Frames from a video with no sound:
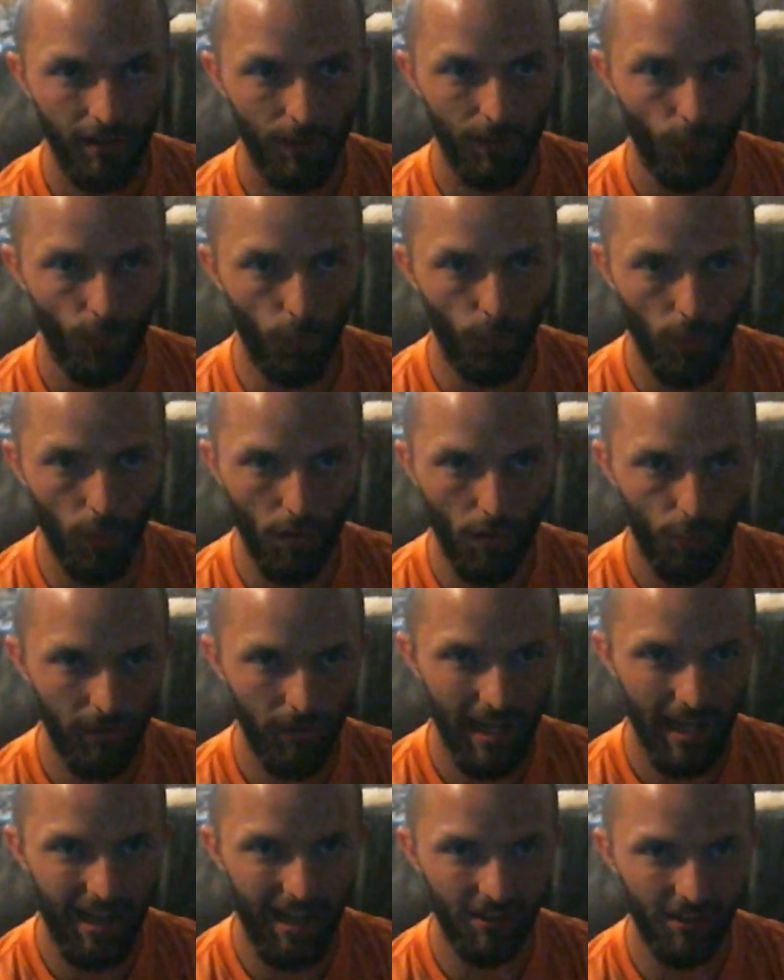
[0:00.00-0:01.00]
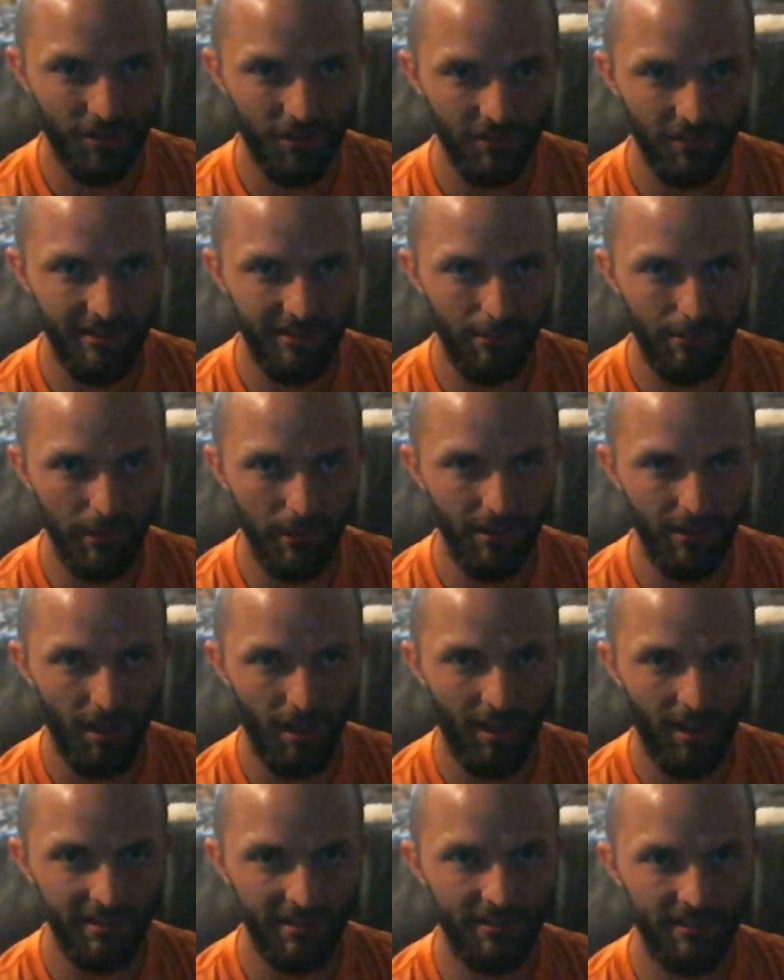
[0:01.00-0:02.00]
what would actually be
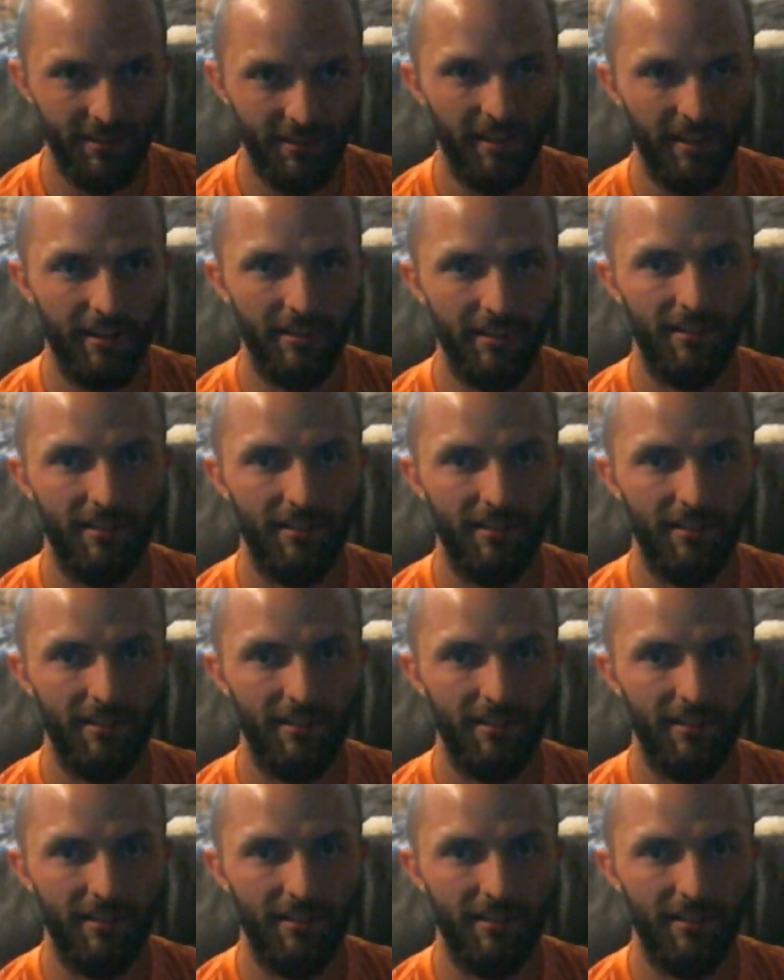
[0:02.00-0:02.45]
lost there?